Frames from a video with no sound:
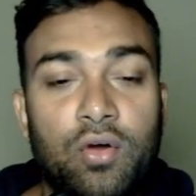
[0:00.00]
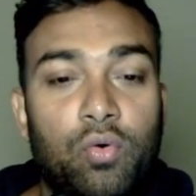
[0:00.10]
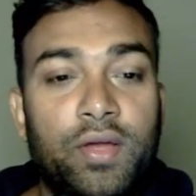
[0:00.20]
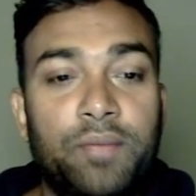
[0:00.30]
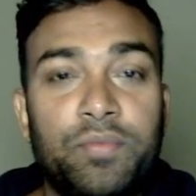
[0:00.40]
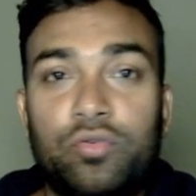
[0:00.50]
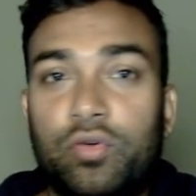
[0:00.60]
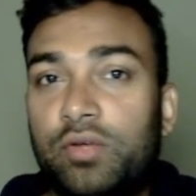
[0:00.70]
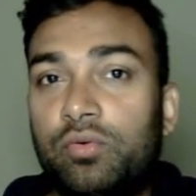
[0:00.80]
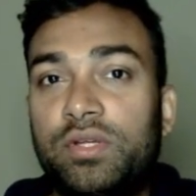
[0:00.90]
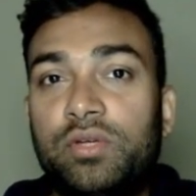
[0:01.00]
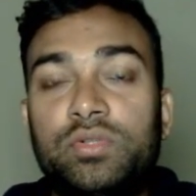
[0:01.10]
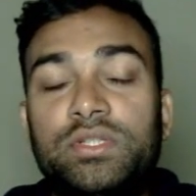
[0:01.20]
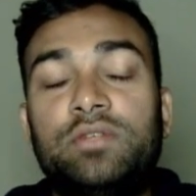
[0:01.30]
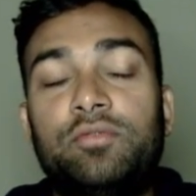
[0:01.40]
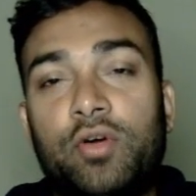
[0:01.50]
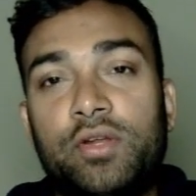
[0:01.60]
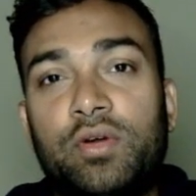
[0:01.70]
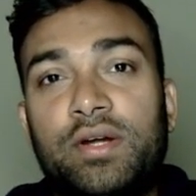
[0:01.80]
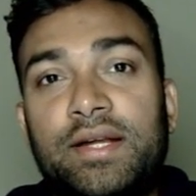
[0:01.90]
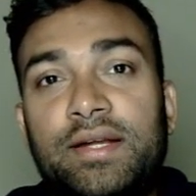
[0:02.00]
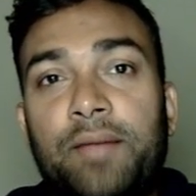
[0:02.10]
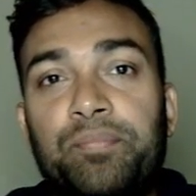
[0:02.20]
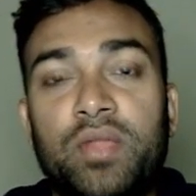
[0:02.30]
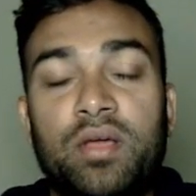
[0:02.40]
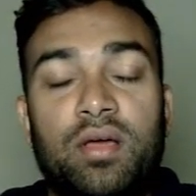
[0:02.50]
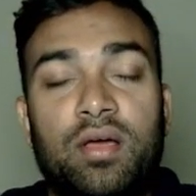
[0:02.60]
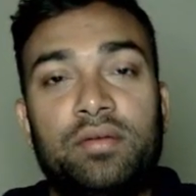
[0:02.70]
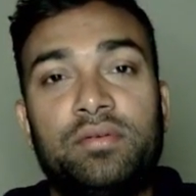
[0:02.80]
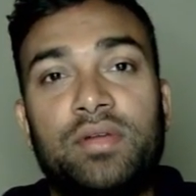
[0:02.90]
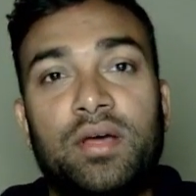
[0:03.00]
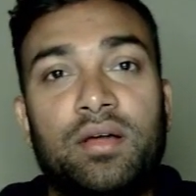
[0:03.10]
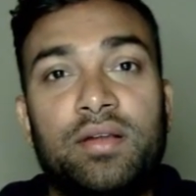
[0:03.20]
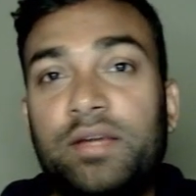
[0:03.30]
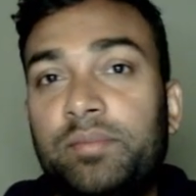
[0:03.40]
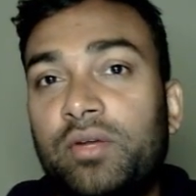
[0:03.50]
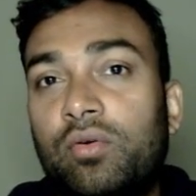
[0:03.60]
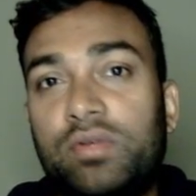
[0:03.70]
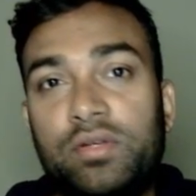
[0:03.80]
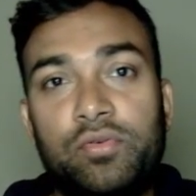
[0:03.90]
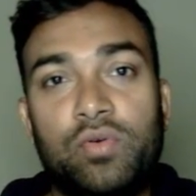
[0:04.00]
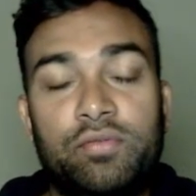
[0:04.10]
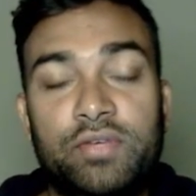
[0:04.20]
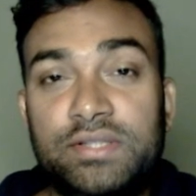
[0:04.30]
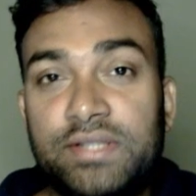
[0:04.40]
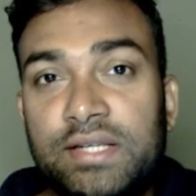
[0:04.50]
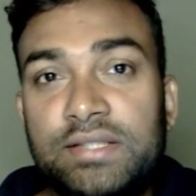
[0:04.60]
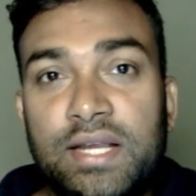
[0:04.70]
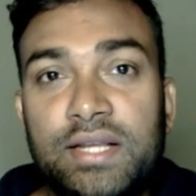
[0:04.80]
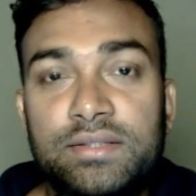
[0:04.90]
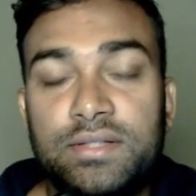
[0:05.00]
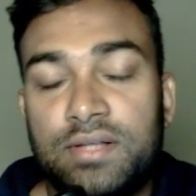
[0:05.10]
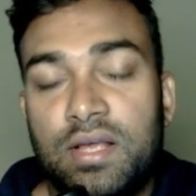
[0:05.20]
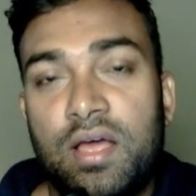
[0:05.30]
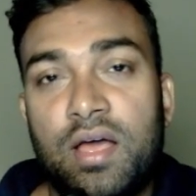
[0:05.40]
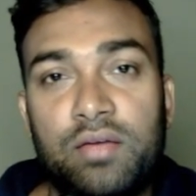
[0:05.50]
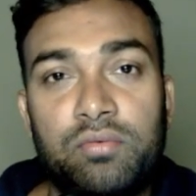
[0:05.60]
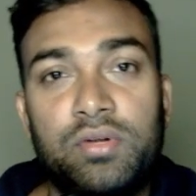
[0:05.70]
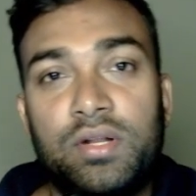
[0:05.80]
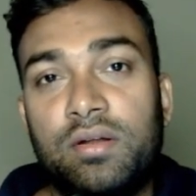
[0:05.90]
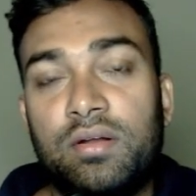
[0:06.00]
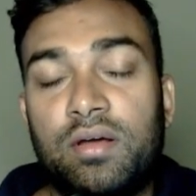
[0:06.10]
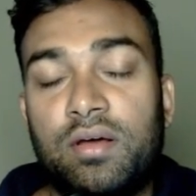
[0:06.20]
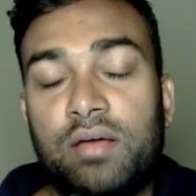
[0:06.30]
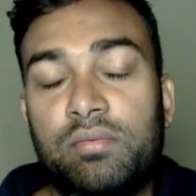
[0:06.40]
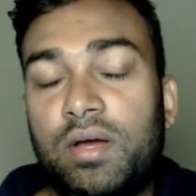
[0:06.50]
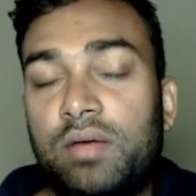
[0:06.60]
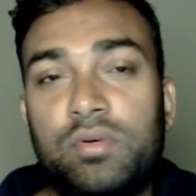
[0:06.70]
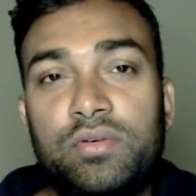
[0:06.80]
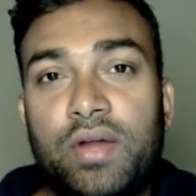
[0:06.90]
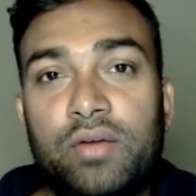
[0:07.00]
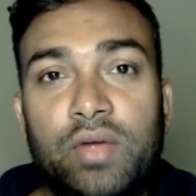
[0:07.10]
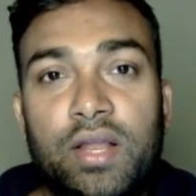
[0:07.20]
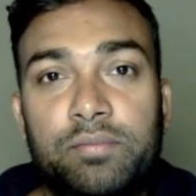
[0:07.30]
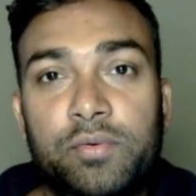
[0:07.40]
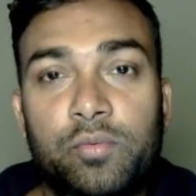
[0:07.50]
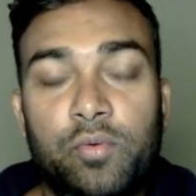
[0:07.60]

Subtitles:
Okay, so you use it for your data, and let me know if you are facing any challenges. I will try to help you.